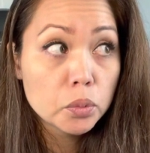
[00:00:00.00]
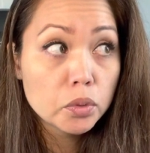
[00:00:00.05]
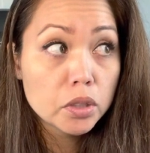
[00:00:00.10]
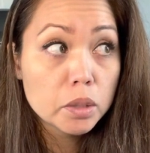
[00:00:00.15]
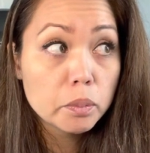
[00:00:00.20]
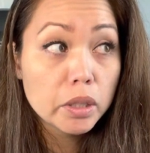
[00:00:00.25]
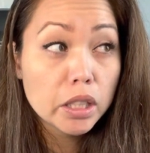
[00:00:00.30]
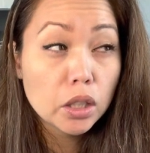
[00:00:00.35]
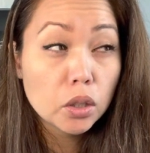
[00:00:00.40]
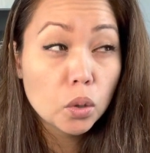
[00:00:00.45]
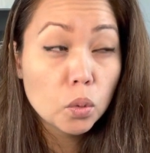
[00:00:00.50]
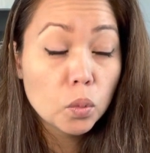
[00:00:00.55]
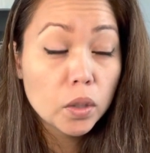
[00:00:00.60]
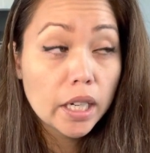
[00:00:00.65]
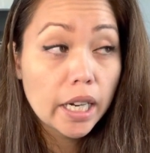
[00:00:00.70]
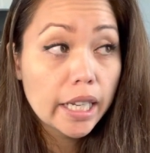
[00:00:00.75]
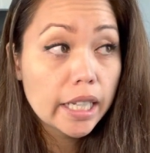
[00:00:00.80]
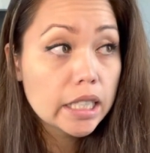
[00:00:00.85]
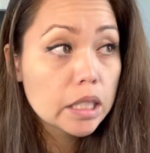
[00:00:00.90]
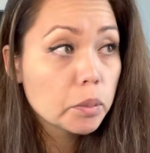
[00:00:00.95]
was below what
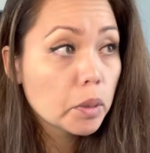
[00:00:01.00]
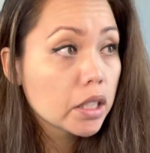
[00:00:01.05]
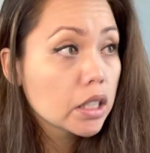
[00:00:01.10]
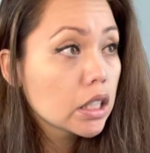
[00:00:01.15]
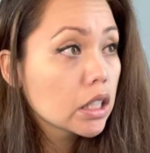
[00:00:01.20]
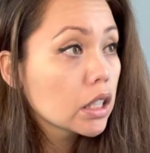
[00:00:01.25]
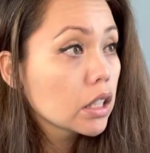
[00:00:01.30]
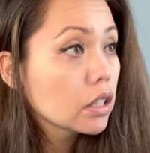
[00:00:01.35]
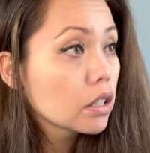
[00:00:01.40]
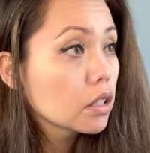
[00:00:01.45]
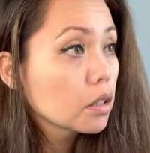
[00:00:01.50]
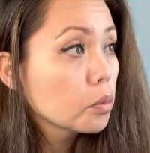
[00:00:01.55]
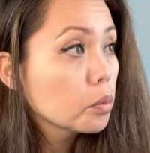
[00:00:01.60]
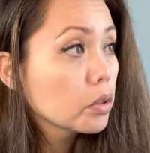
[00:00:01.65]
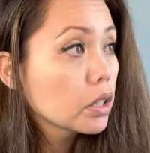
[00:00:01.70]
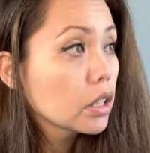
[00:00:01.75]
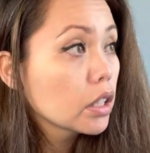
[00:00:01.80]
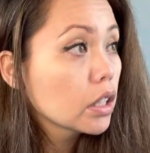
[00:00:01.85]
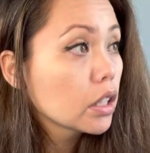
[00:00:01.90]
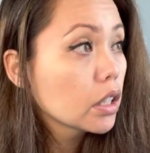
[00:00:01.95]
I expected it to
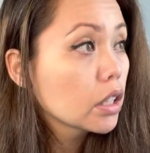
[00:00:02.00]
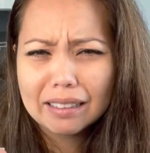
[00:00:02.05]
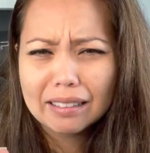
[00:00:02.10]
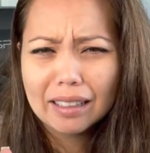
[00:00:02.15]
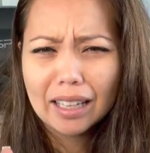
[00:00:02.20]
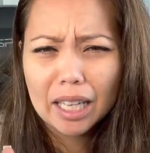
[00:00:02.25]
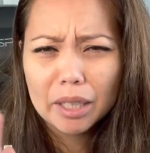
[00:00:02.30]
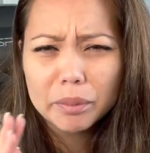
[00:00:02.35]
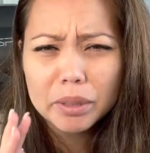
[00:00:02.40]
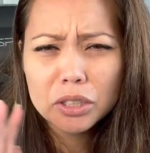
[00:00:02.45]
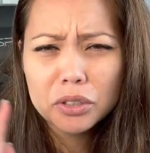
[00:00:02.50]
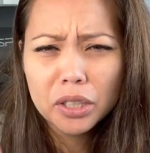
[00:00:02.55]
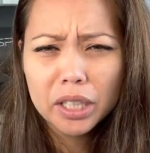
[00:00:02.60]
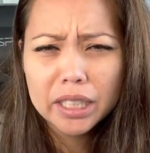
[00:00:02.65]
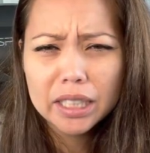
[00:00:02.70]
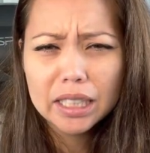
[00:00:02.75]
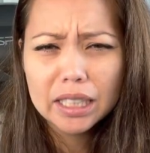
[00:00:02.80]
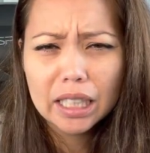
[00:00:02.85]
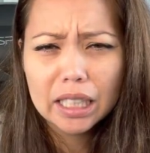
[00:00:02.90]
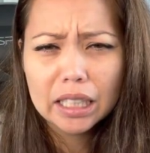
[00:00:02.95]
be. I've been
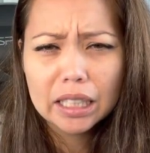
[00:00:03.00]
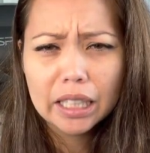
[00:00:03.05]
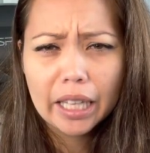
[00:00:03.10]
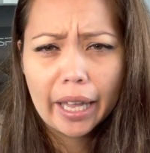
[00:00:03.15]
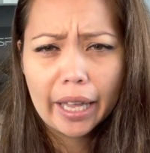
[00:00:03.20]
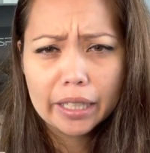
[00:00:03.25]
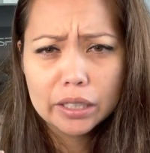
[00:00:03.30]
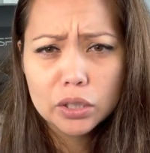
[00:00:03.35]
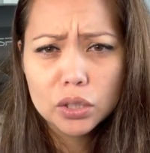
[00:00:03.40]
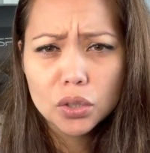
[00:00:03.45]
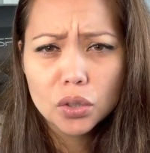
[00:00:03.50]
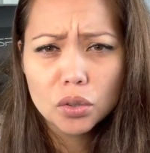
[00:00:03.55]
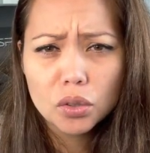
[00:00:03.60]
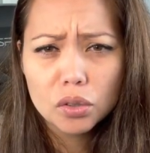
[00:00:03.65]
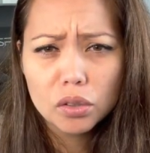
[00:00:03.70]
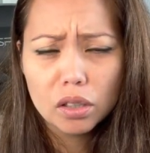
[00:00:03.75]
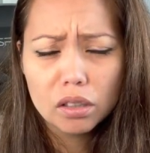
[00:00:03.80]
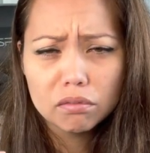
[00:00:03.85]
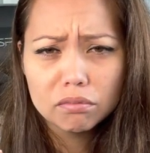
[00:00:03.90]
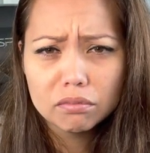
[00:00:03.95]
trying to like
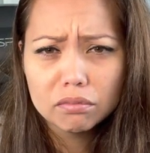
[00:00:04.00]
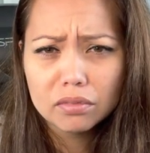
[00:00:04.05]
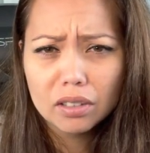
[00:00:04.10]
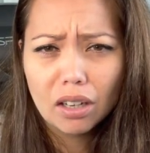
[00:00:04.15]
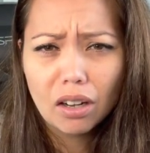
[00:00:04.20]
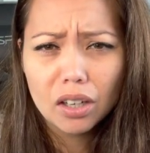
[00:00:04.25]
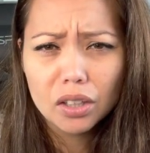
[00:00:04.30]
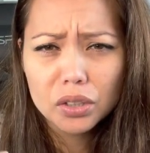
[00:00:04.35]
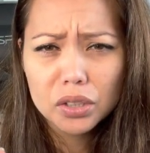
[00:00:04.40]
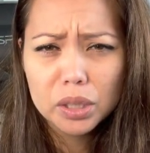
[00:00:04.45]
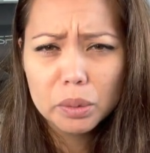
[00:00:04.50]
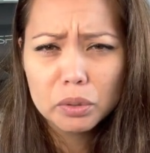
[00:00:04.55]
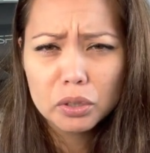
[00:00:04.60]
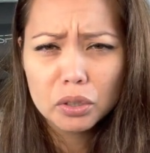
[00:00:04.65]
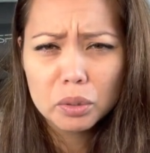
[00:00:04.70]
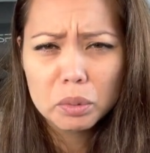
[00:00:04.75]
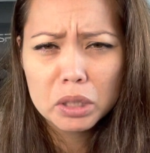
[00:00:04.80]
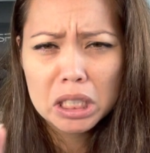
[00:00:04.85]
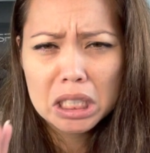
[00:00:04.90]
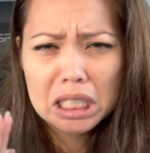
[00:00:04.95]
cancel auto
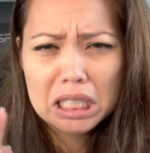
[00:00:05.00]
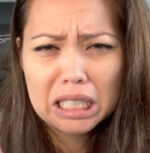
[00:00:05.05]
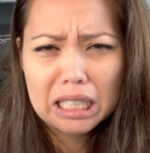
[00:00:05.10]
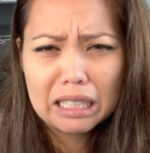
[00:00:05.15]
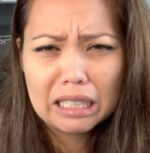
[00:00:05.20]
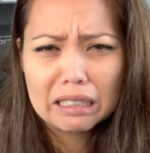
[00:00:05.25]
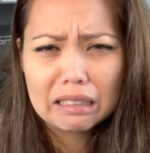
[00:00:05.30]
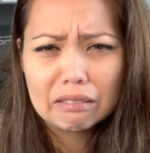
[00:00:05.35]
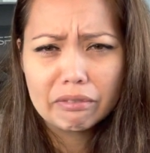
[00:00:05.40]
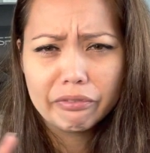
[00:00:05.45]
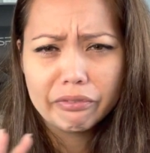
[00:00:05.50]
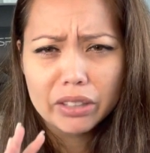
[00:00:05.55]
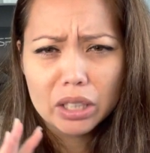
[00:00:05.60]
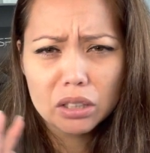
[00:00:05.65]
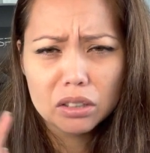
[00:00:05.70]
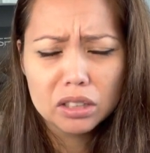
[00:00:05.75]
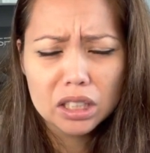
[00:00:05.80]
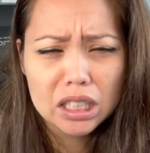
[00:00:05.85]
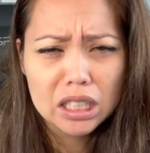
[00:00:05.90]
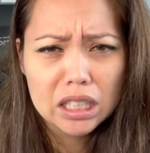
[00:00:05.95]
subscriptions that I
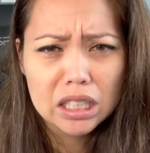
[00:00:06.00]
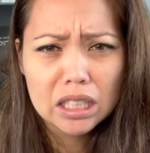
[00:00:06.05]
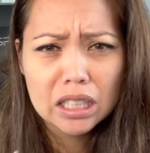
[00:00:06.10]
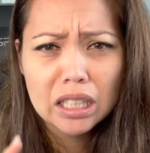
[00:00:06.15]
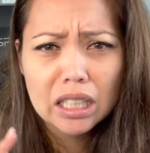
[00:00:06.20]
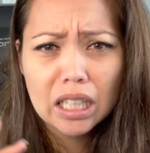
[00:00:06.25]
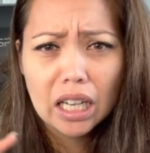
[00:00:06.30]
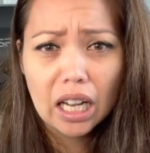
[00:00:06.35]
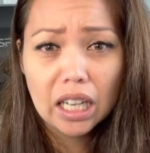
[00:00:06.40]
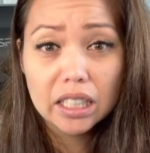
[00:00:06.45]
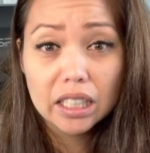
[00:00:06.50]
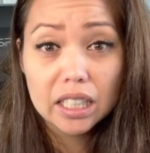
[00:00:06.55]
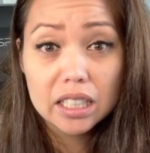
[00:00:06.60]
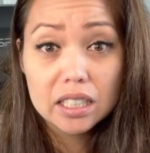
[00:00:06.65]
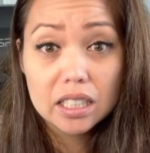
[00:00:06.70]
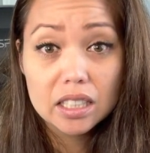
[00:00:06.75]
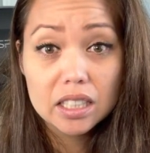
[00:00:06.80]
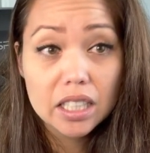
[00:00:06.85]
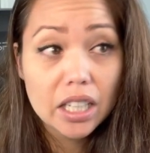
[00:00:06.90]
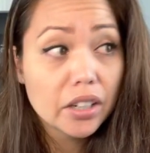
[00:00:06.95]
feel is
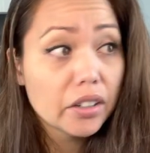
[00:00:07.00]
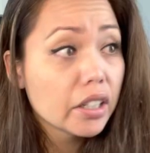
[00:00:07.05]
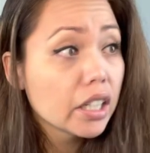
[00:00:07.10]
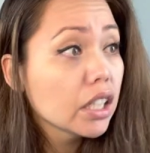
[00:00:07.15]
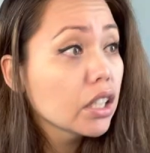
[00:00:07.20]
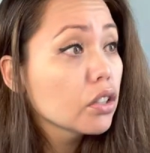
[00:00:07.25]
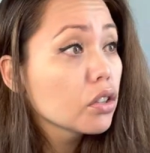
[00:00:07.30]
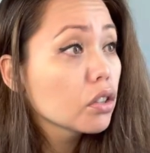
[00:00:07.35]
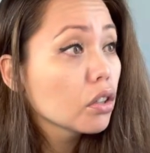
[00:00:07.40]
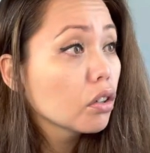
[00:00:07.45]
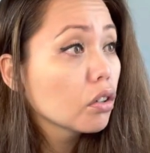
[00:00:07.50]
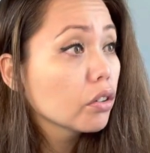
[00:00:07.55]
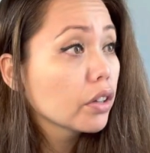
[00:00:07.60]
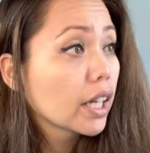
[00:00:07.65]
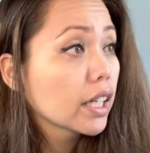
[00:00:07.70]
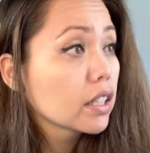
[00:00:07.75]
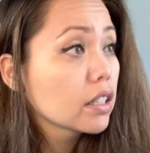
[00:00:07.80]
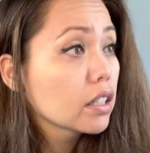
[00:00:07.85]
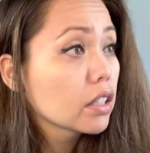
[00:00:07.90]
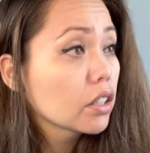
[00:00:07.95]
unnecessary. So
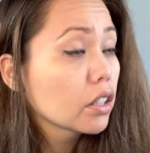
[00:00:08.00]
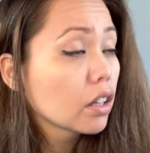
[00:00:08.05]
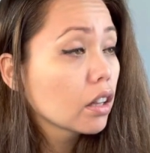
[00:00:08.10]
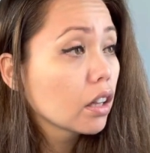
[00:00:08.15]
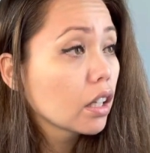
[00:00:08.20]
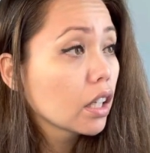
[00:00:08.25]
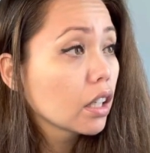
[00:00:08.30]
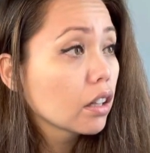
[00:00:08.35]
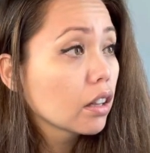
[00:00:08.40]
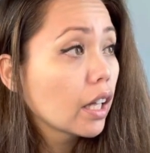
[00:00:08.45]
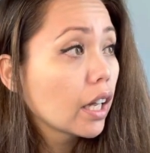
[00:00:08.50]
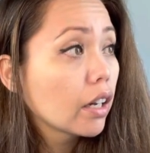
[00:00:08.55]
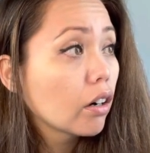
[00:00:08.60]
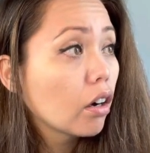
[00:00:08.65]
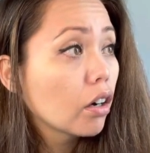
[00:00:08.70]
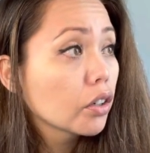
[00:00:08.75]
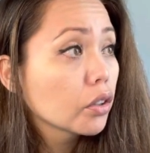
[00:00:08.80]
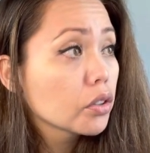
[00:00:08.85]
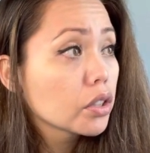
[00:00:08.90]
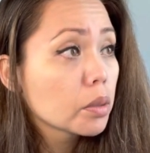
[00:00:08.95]
that's a good thing that
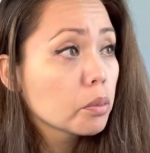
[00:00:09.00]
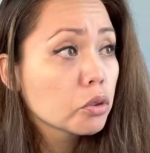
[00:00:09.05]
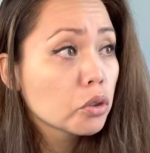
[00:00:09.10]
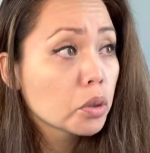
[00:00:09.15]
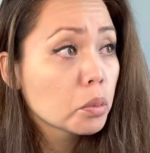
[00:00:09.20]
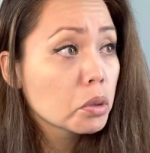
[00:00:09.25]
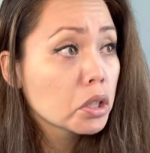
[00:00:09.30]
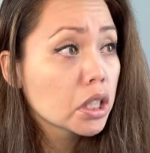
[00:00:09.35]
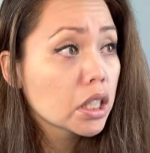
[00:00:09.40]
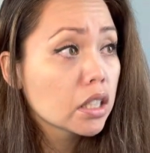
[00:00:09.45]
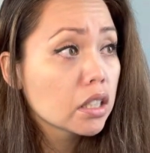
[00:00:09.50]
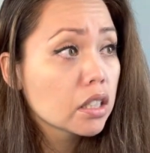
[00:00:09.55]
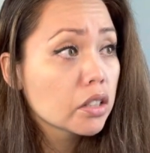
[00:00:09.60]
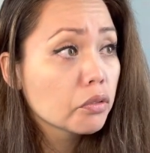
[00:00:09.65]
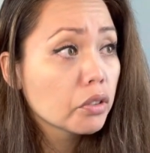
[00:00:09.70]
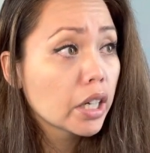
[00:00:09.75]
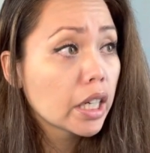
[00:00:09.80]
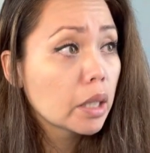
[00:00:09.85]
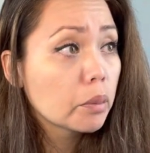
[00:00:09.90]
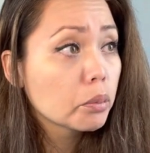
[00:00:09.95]
auto subscriptions
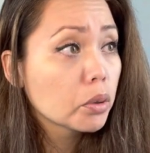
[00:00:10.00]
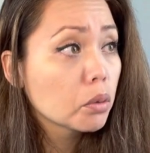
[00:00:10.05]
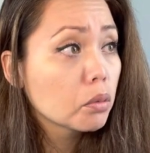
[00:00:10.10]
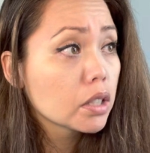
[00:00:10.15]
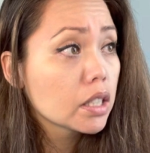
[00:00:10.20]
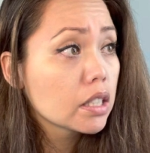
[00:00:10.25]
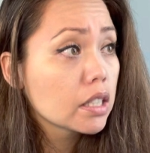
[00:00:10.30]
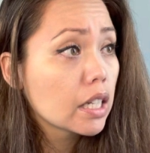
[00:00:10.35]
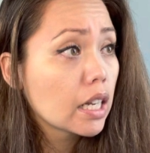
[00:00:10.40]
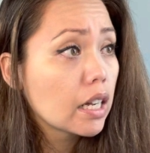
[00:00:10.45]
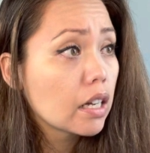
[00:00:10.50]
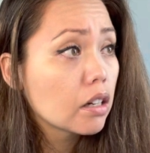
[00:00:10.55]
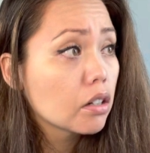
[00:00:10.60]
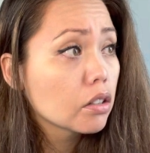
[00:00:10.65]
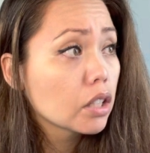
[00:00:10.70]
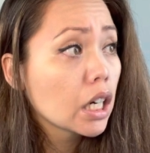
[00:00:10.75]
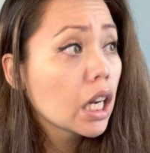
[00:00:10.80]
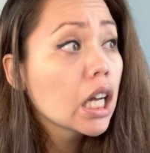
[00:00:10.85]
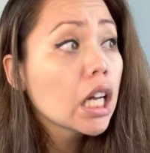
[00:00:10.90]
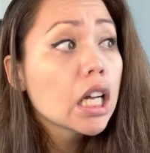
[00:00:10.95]
for April was
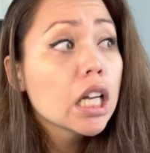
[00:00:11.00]
down.